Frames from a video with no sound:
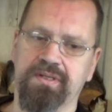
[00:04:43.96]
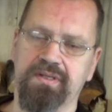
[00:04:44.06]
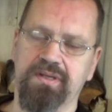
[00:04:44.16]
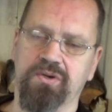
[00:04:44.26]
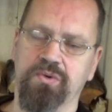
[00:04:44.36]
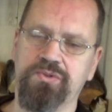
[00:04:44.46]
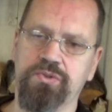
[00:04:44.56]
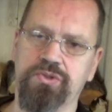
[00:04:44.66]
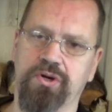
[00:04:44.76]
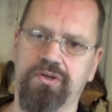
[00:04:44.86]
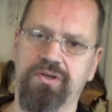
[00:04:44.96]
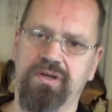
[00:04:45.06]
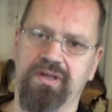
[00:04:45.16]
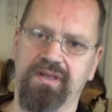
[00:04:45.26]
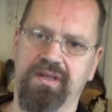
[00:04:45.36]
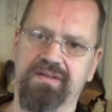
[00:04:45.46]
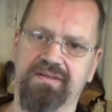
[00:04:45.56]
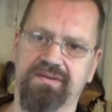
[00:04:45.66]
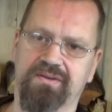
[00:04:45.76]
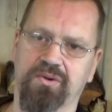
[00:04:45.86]
They go to Turkey and
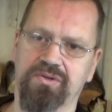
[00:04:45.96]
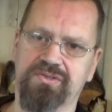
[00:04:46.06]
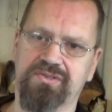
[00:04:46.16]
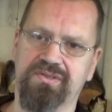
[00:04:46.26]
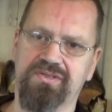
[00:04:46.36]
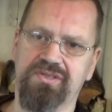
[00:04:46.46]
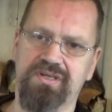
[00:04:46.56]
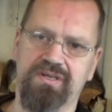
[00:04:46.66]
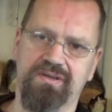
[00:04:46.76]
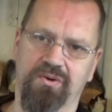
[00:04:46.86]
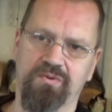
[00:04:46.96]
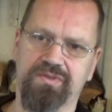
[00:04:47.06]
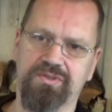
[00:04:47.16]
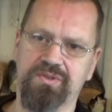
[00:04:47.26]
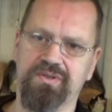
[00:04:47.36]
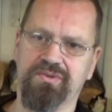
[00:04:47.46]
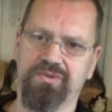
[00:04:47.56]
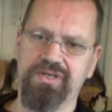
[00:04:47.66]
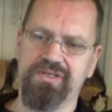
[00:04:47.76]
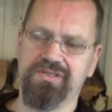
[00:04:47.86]
then cross the sea over to
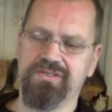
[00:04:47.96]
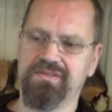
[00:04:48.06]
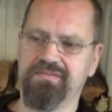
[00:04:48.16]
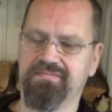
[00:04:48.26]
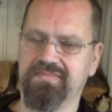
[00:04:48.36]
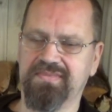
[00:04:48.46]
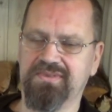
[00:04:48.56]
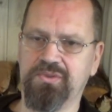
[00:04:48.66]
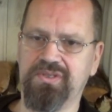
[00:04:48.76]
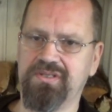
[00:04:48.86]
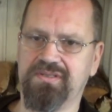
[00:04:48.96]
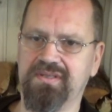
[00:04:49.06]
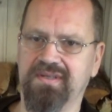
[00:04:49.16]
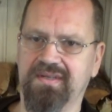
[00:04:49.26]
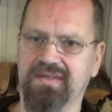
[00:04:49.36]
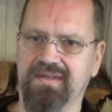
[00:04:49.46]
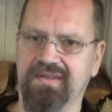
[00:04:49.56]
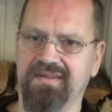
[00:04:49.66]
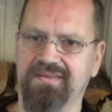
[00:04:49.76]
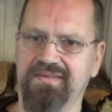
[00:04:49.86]
Greece, to these
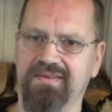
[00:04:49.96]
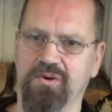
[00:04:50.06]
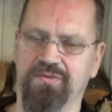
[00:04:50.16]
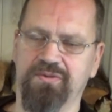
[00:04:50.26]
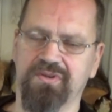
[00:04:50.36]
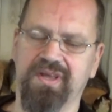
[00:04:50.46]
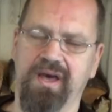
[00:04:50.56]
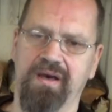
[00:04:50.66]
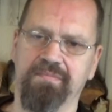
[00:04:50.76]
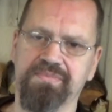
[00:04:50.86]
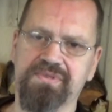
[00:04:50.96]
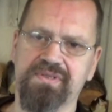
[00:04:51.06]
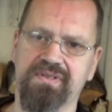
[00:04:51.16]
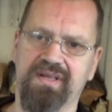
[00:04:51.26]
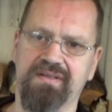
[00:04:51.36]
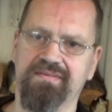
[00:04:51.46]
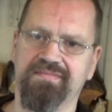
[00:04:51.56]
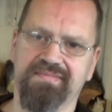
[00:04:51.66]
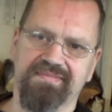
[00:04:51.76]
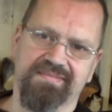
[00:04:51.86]
awful camps, and then
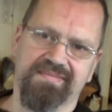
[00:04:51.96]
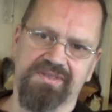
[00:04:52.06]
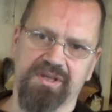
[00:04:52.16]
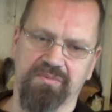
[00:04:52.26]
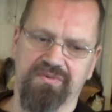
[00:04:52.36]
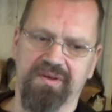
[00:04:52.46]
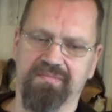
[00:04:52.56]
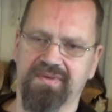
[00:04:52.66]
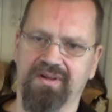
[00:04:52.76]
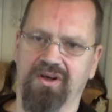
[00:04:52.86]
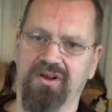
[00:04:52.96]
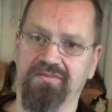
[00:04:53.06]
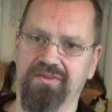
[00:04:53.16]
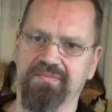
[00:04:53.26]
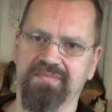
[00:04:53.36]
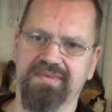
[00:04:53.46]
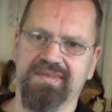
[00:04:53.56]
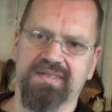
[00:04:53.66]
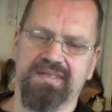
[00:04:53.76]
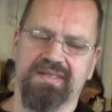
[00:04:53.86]
some of them, a lot of them,
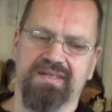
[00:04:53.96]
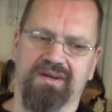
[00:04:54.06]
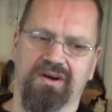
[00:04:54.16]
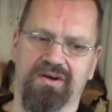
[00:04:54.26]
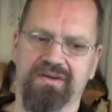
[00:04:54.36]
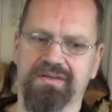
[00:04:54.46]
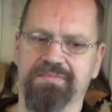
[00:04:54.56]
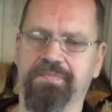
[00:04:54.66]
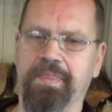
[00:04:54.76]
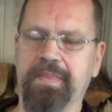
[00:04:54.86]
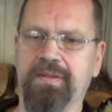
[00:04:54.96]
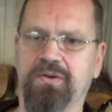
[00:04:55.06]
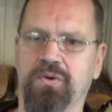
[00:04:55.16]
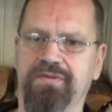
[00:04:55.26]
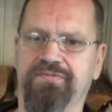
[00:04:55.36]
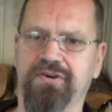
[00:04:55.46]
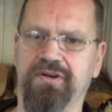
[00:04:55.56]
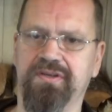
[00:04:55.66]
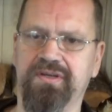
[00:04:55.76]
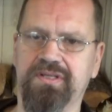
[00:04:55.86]
are going
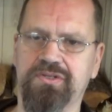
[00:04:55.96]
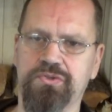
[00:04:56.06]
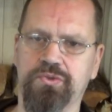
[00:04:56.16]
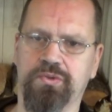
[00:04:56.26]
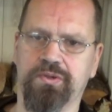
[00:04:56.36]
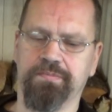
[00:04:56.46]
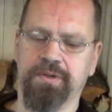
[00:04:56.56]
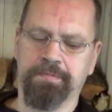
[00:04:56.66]
further into Europe.